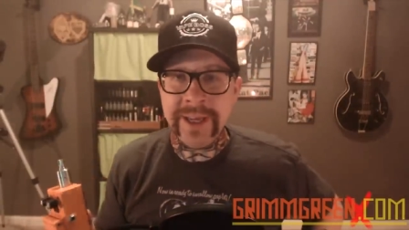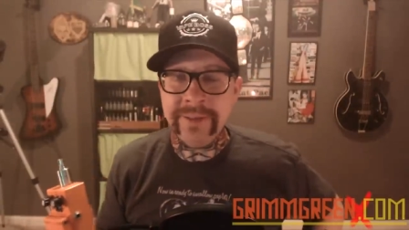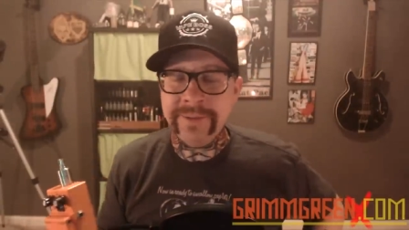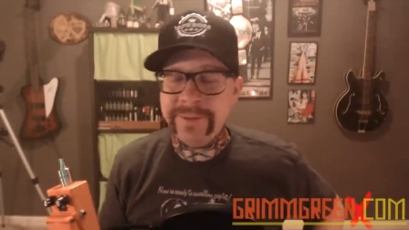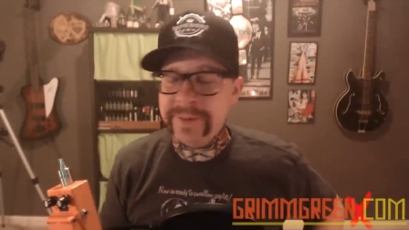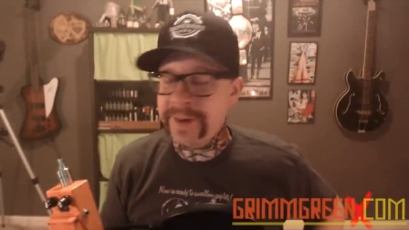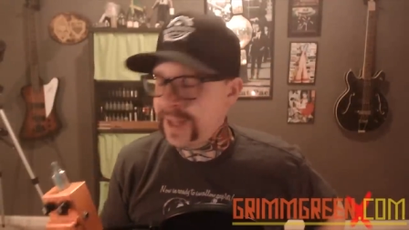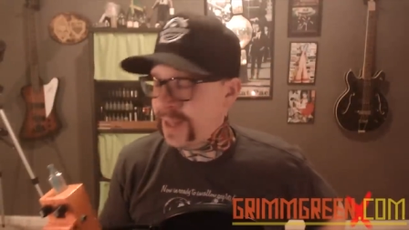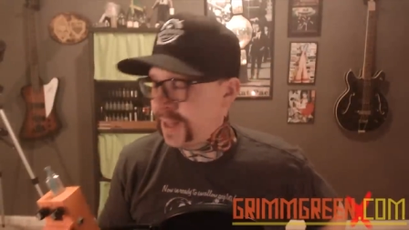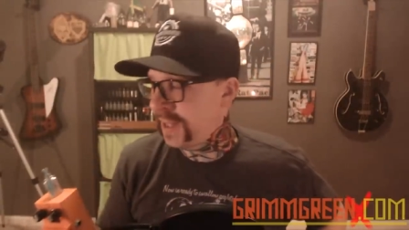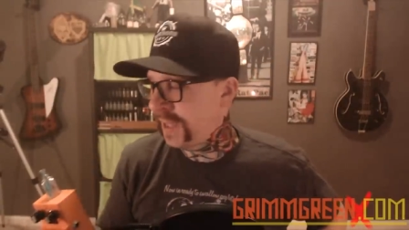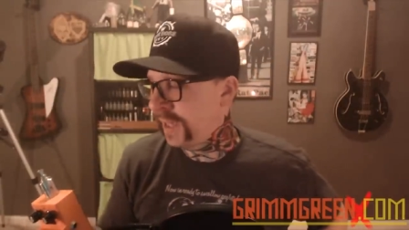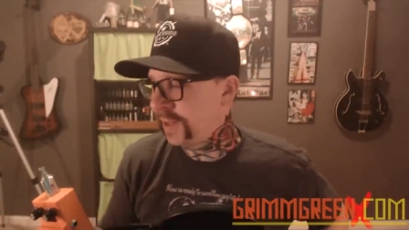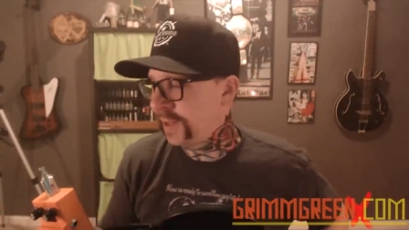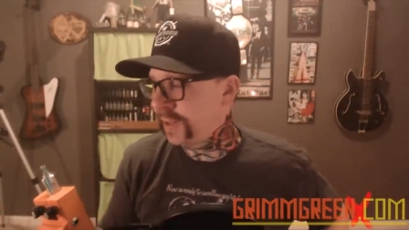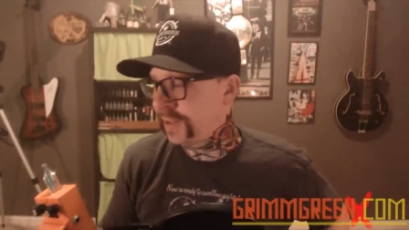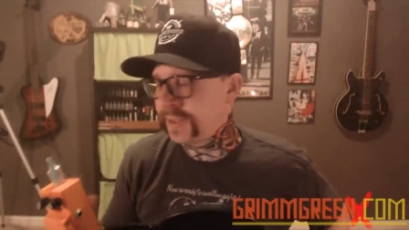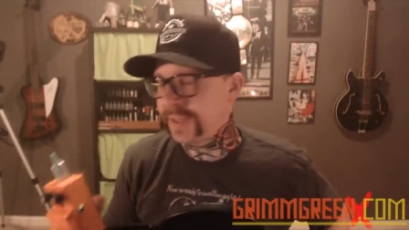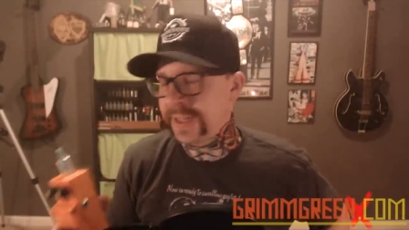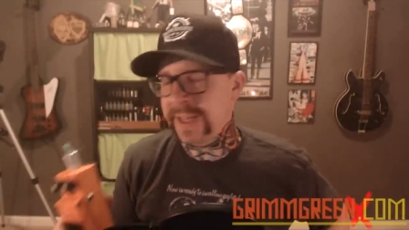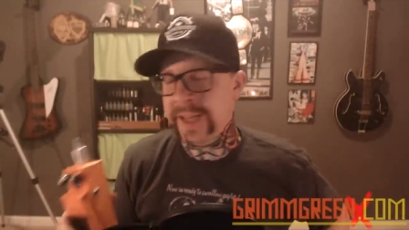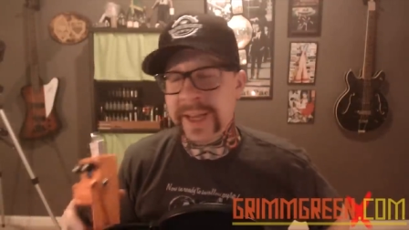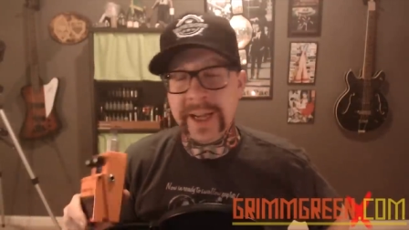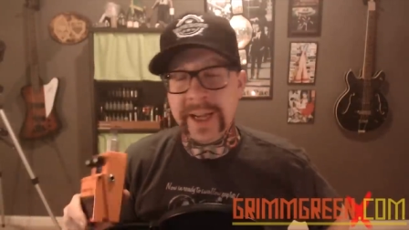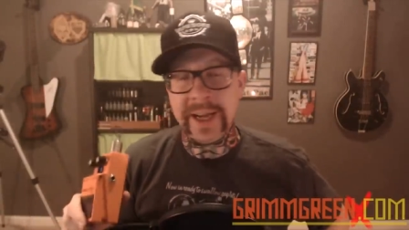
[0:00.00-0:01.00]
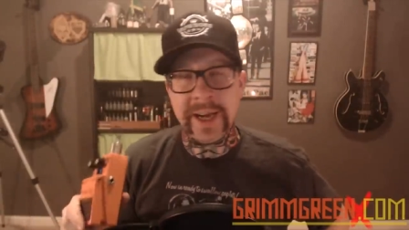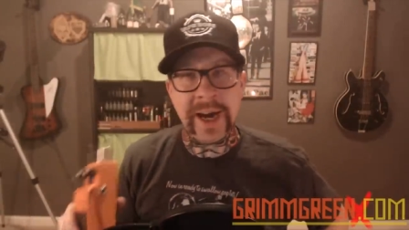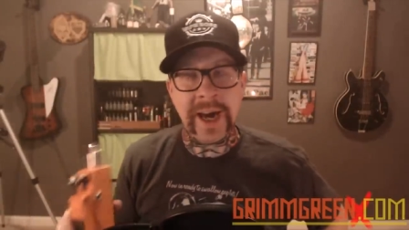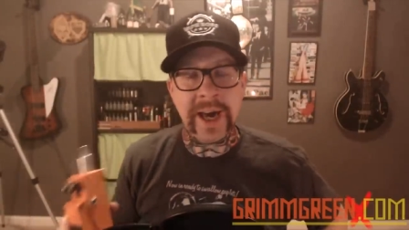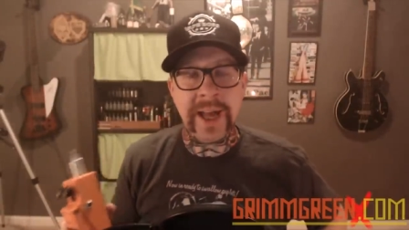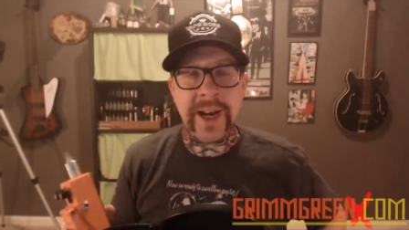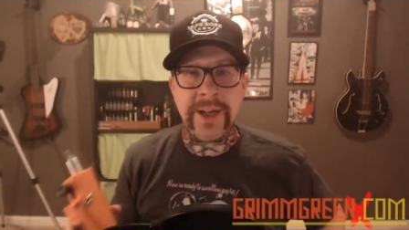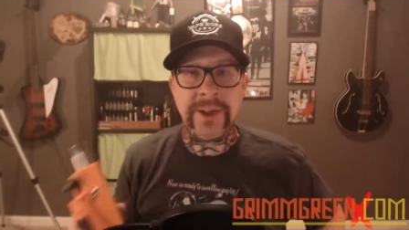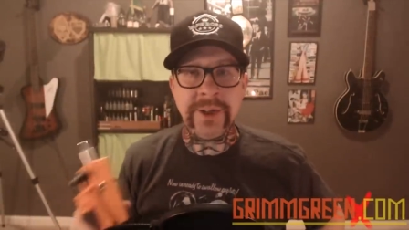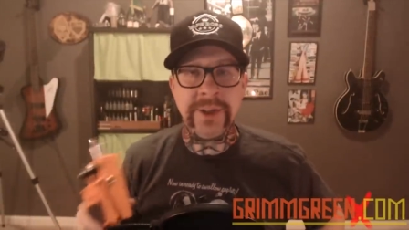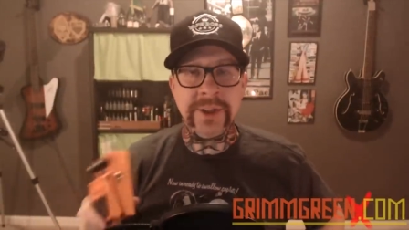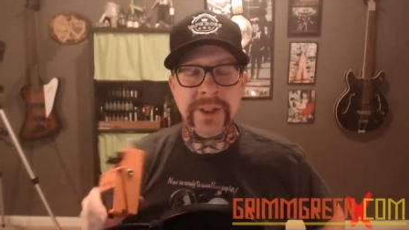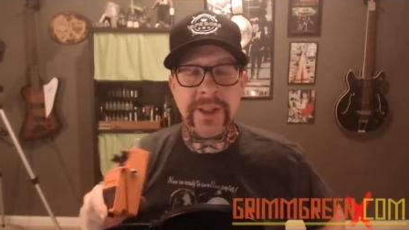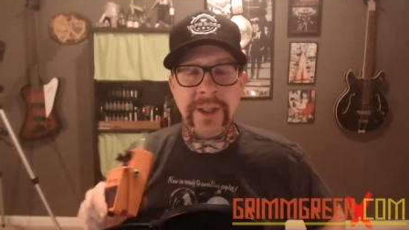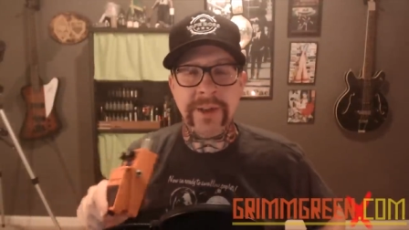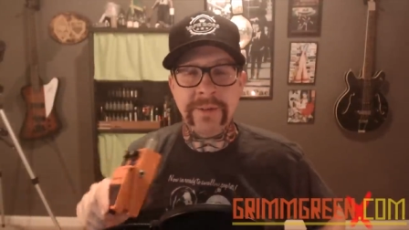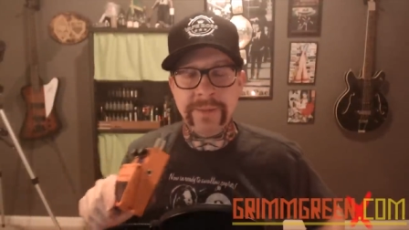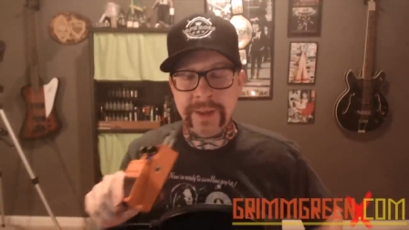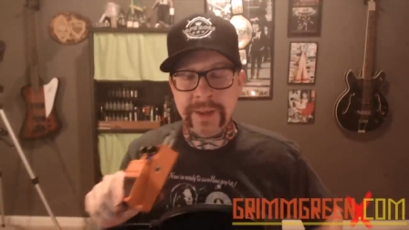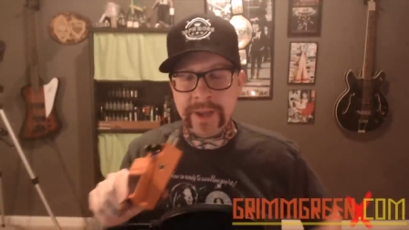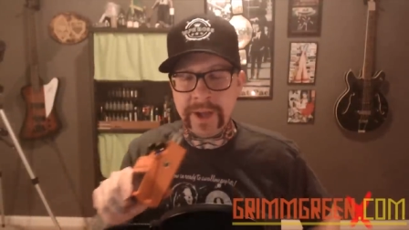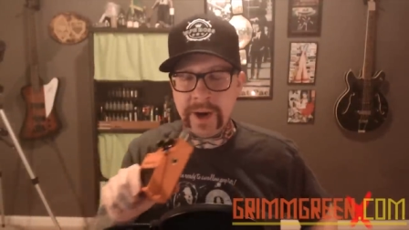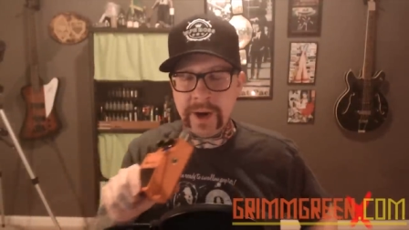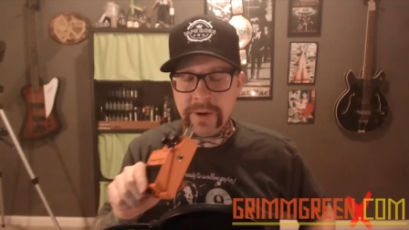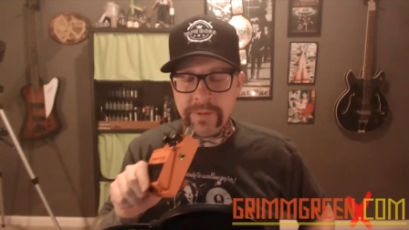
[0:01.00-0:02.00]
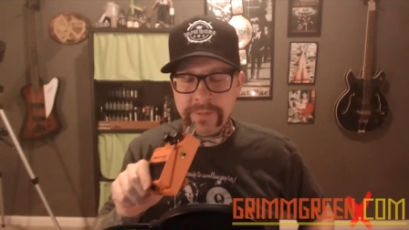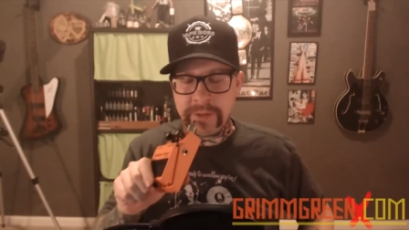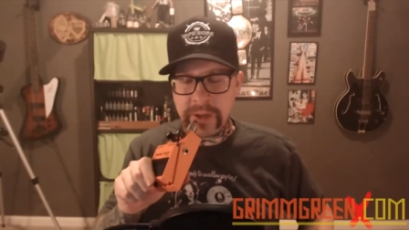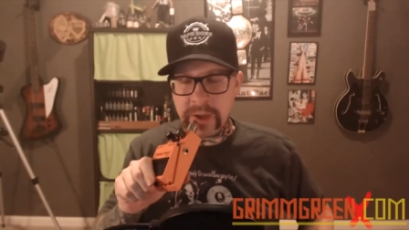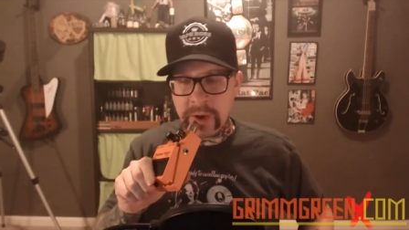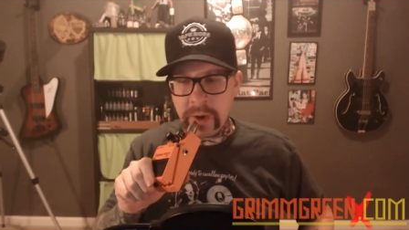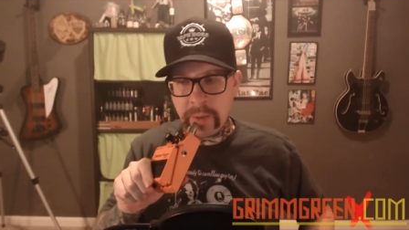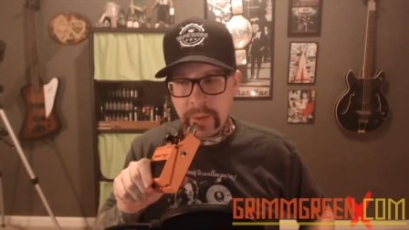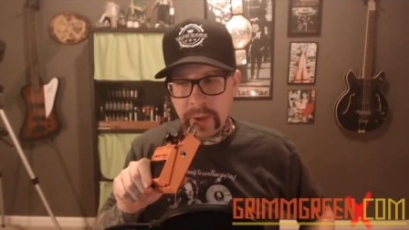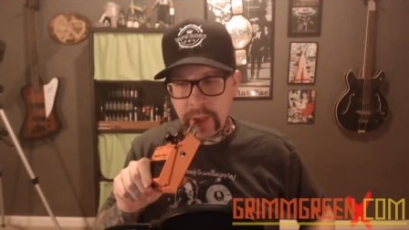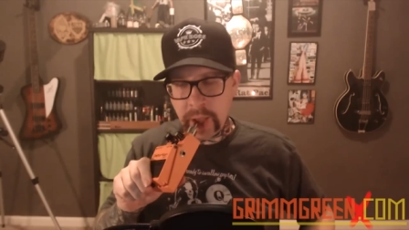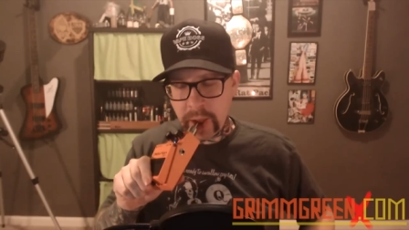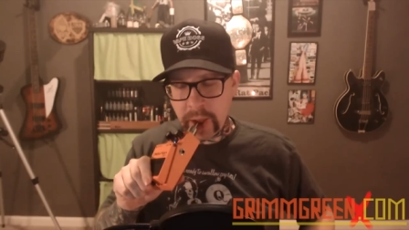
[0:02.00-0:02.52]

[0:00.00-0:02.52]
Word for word: If nothing else, god, I just love the airflow.